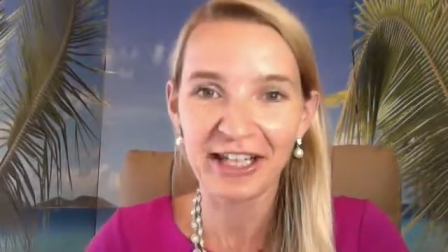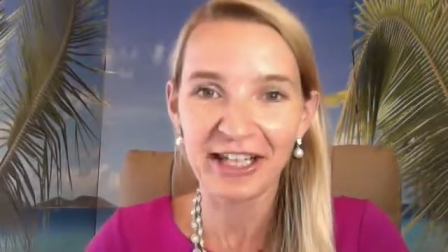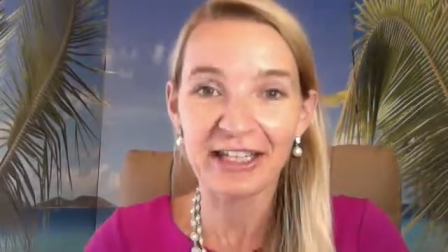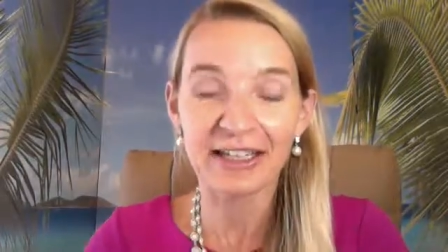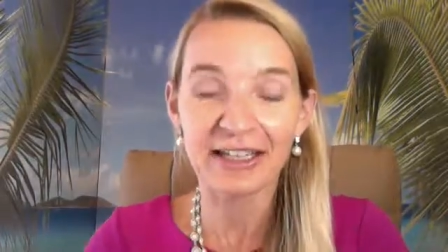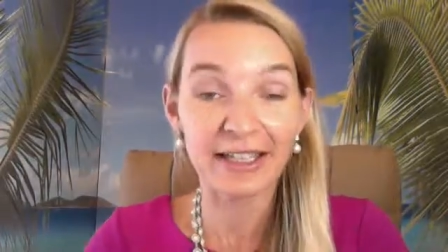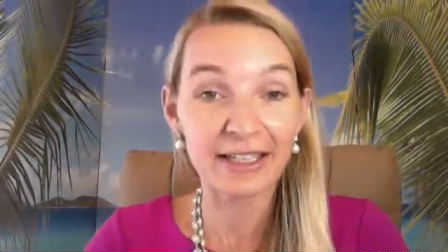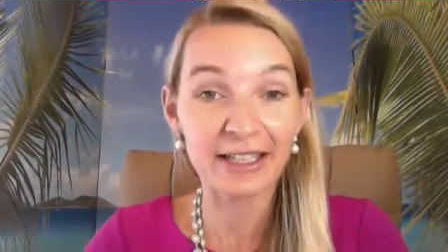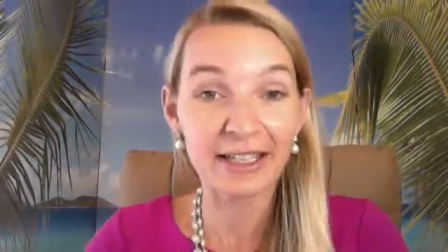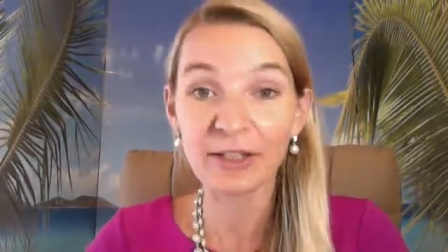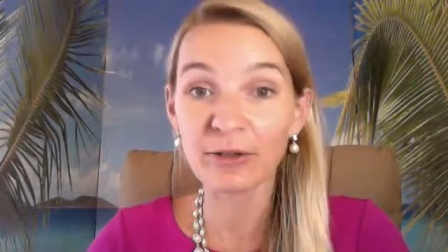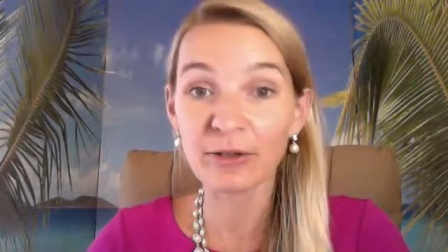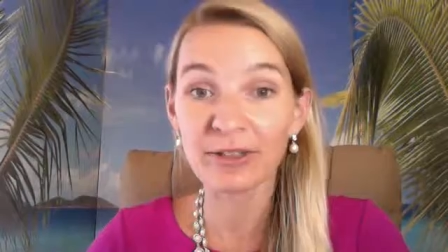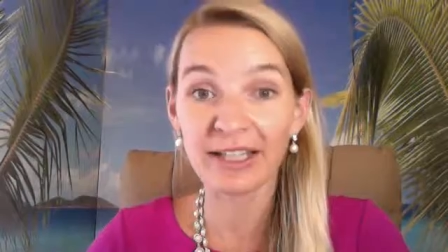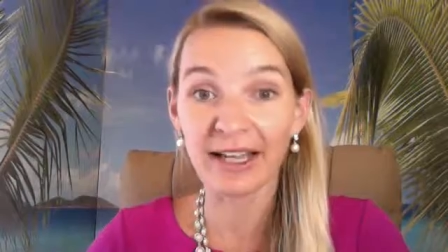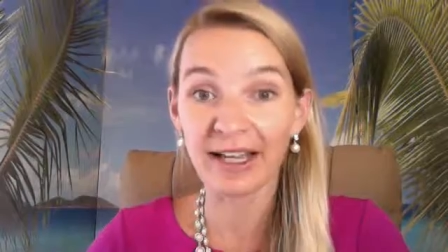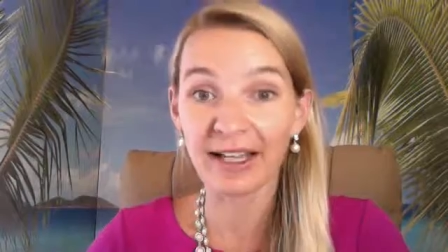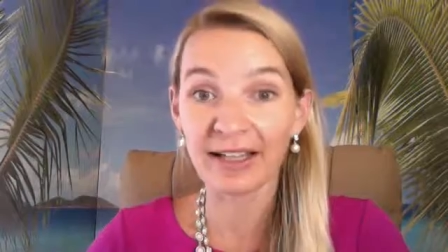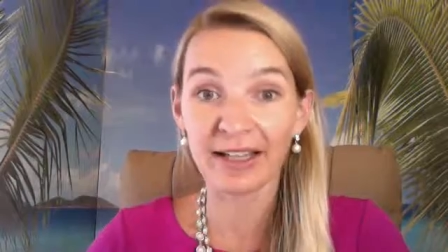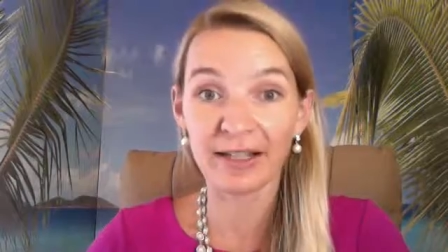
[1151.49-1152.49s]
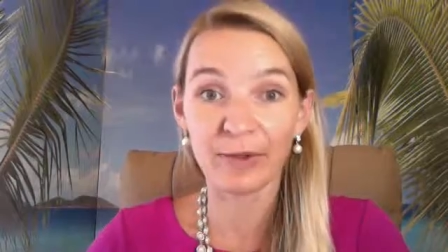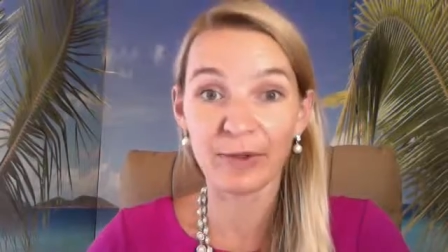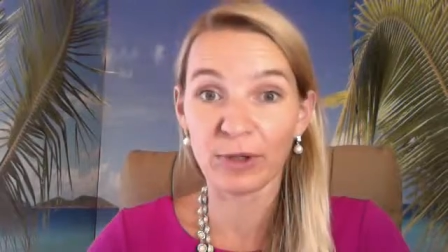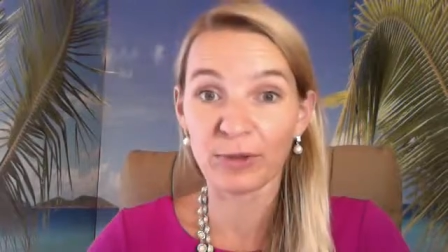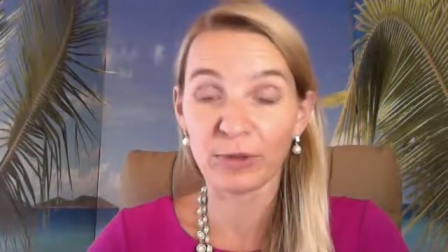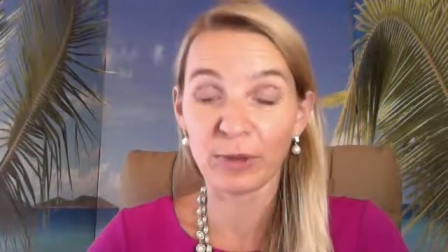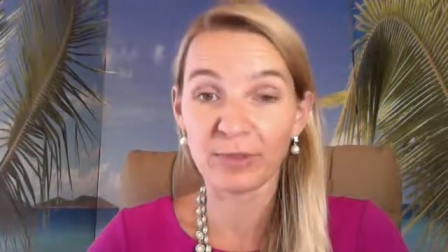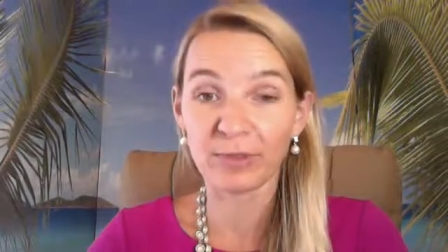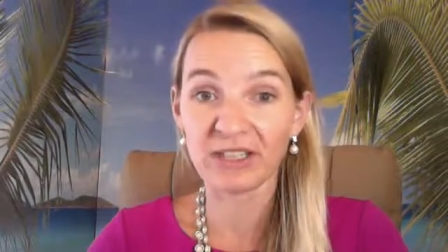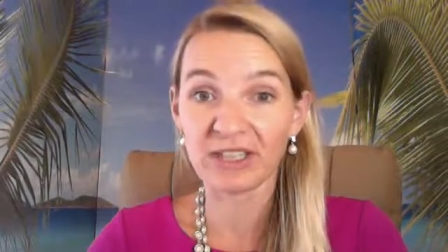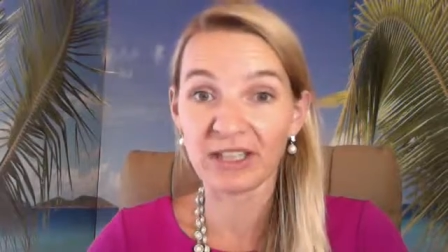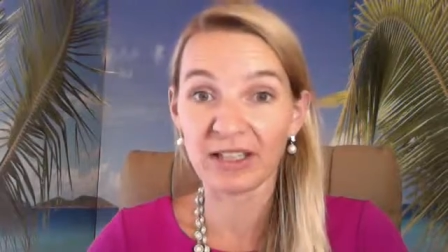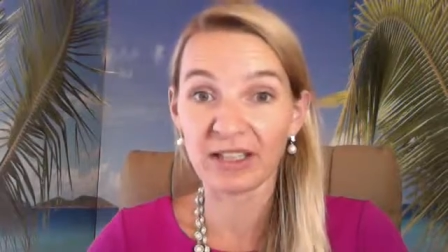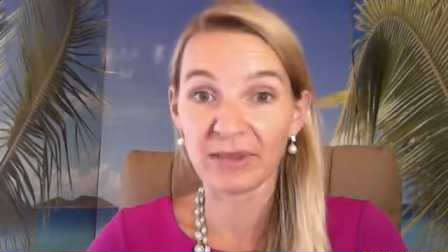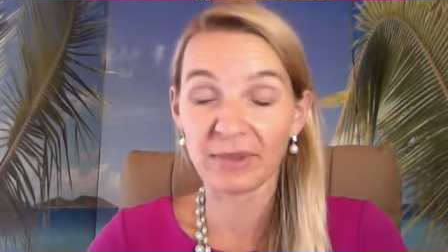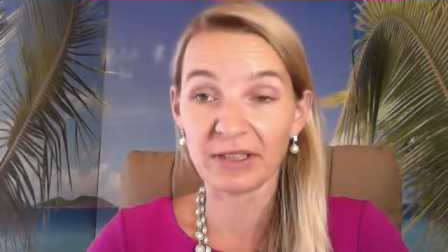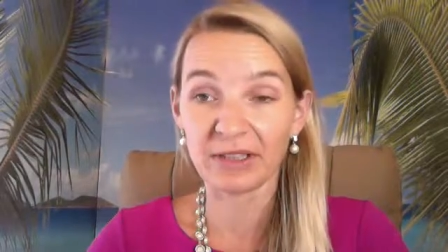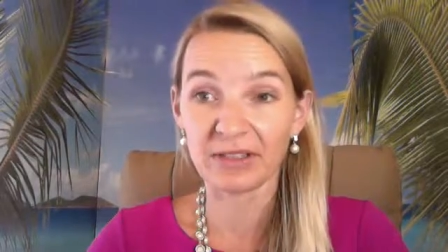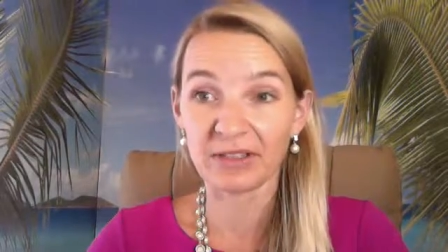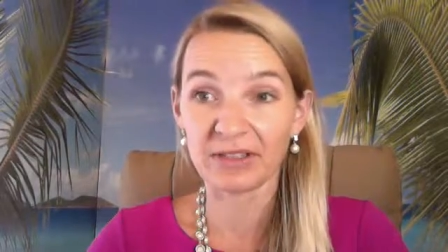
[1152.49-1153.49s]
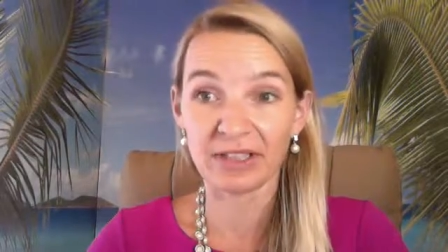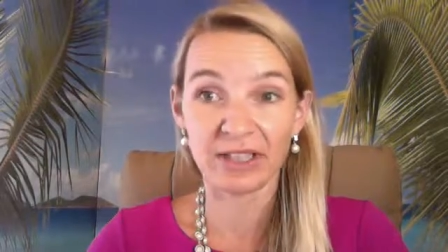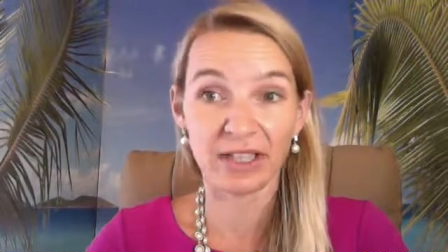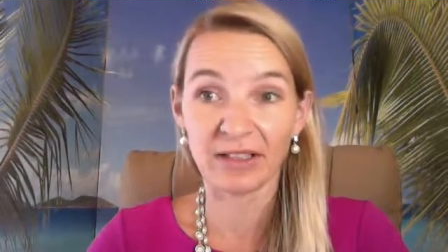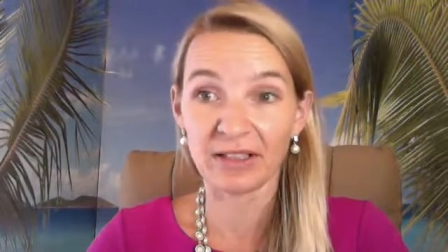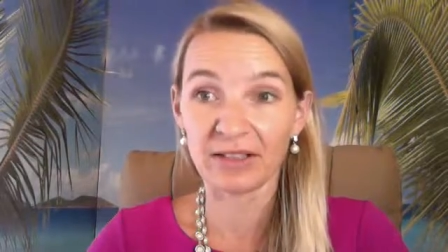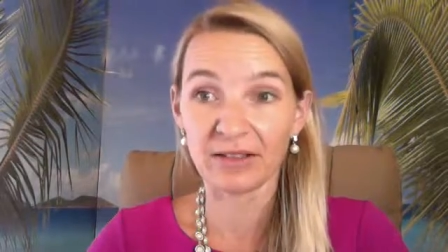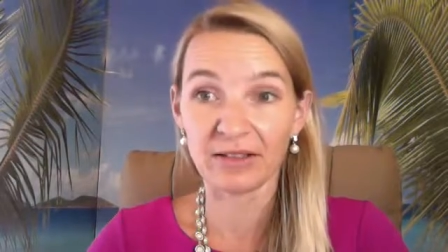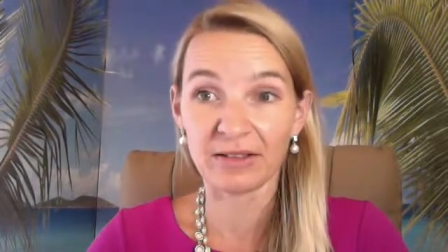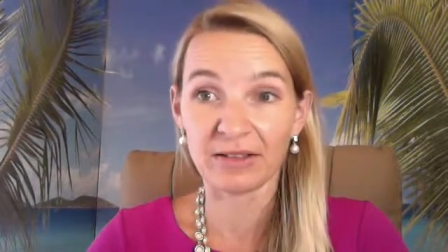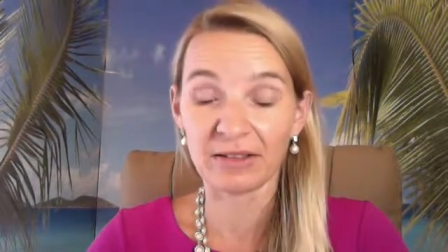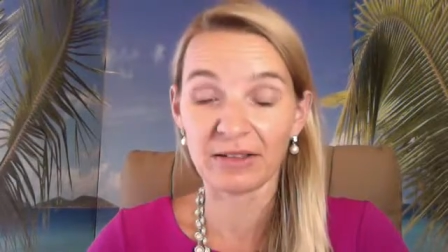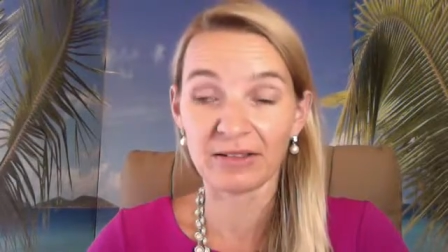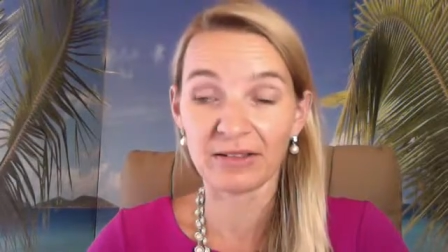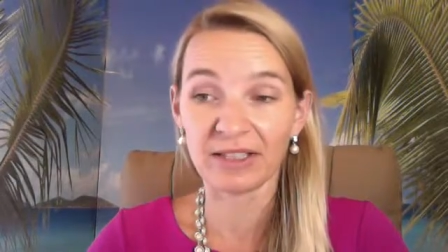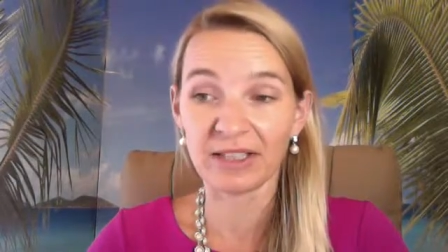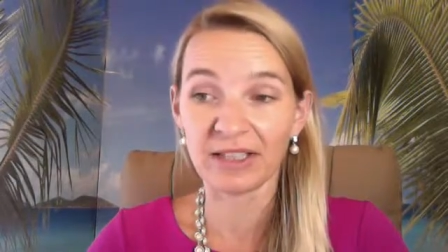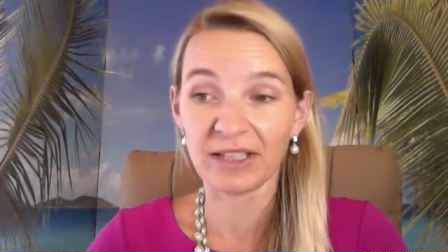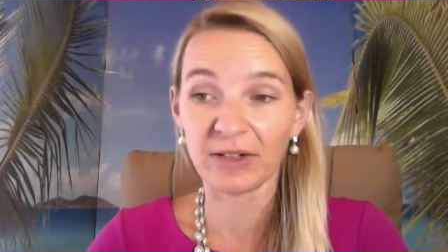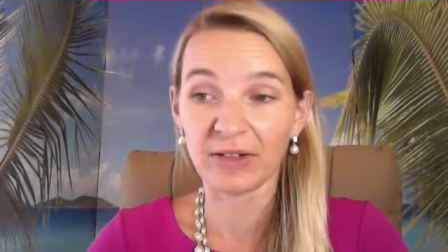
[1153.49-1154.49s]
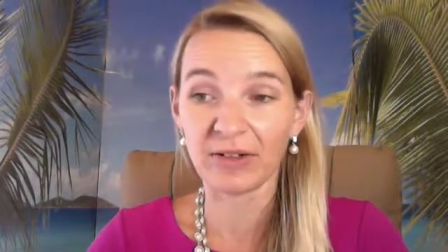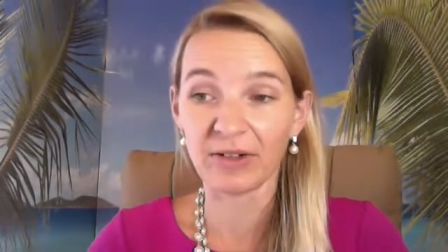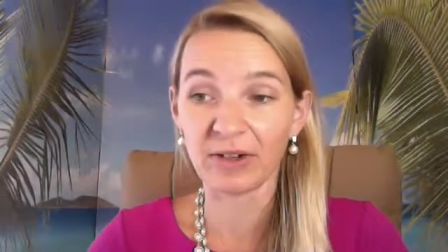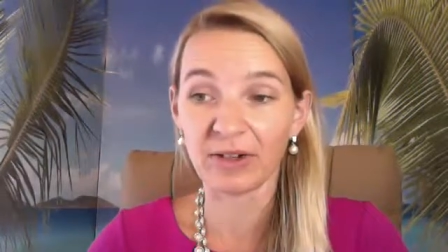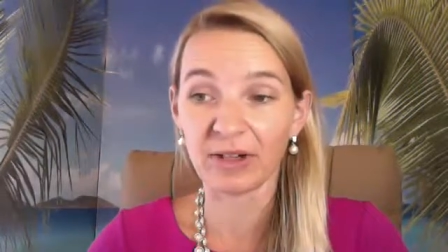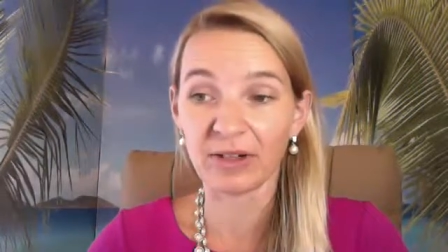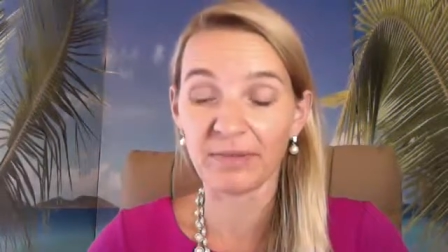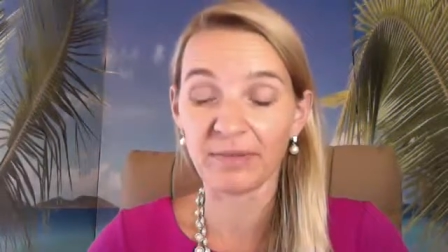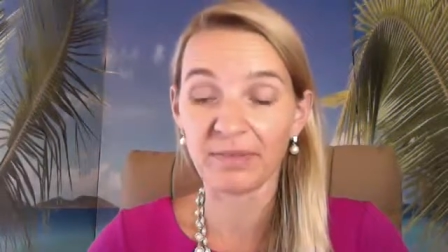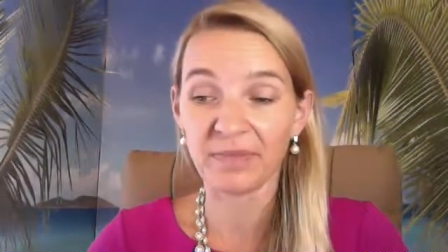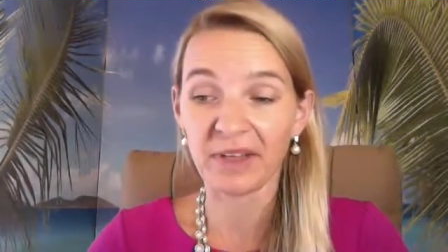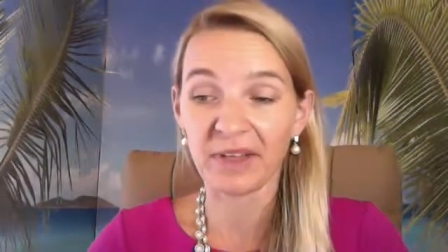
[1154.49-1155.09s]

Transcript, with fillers: Like literally I had like one woman tell, tell you know, her,